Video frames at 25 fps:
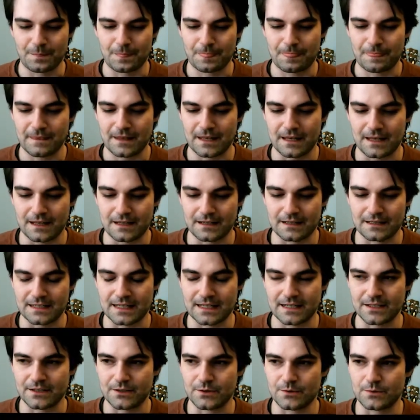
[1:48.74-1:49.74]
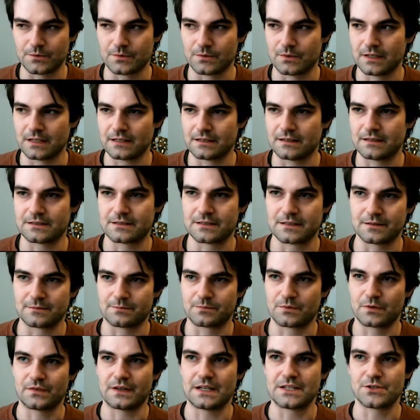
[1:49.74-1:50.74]
And getting you to
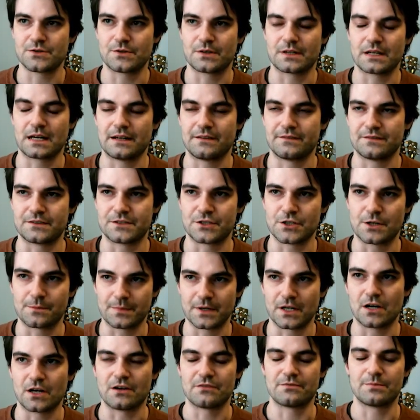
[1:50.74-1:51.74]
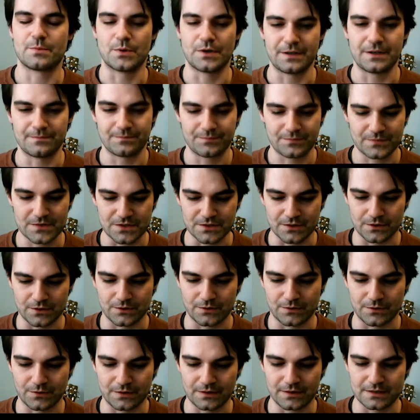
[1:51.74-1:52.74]
provide you kind of jumping off point.
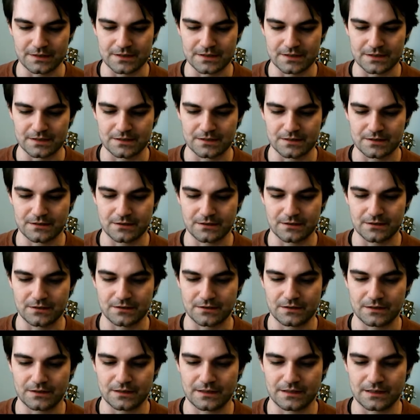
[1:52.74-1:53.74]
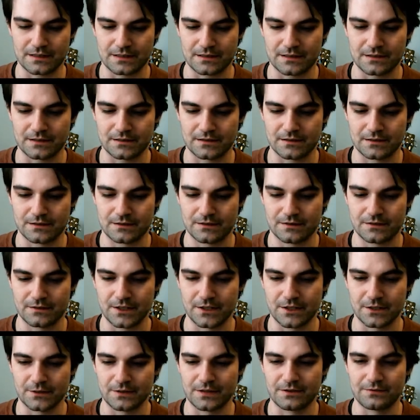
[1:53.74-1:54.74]
So it's,
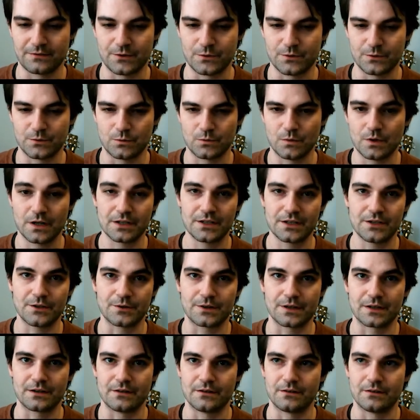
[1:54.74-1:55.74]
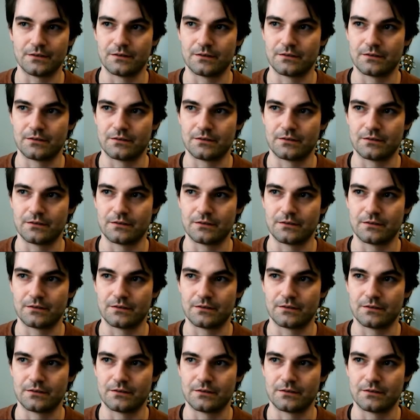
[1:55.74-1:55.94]
if you want, you can